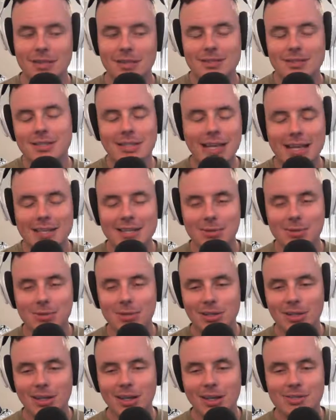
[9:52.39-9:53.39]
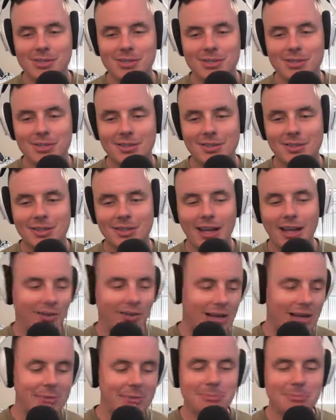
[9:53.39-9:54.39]
and since it has no clutch,
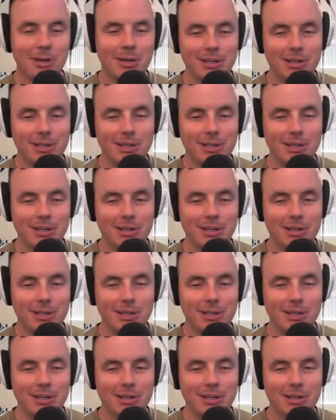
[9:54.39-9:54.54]
I grabbed